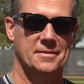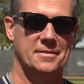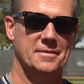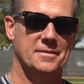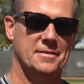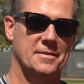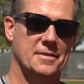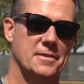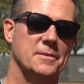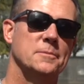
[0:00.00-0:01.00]

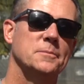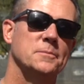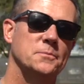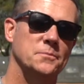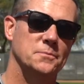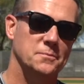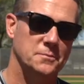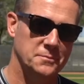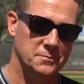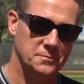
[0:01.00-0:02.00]

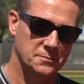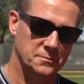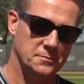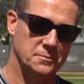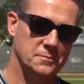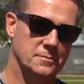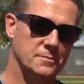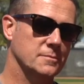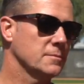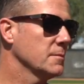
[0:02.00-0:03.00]

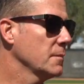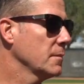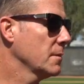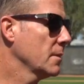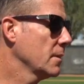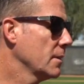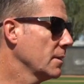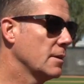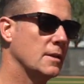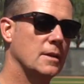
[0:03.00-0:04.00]

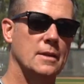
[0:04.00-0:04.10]
(silent)